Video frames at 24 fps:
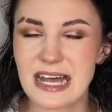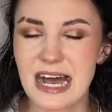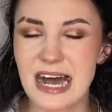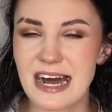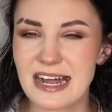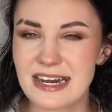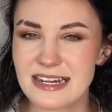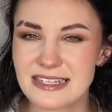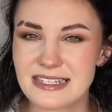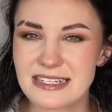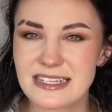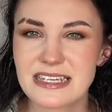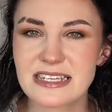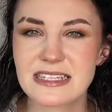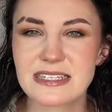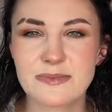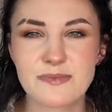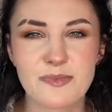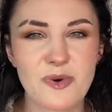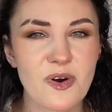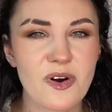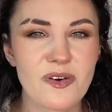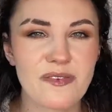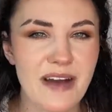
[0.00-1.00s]
honestly it's
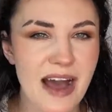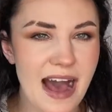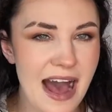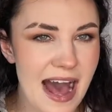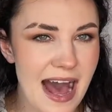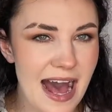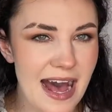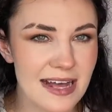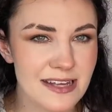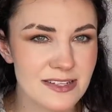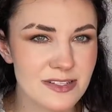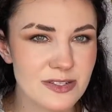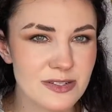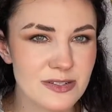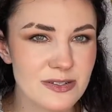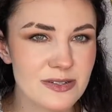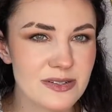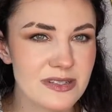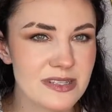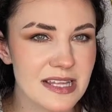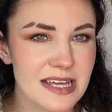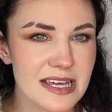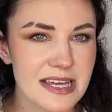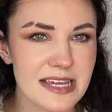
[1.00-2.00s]
more of a
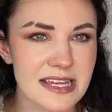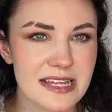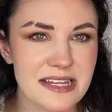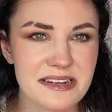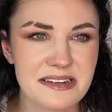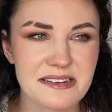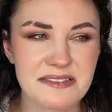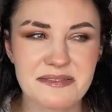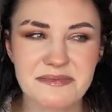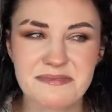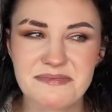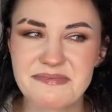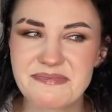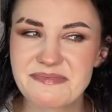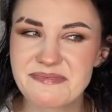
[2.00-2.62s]
hassle than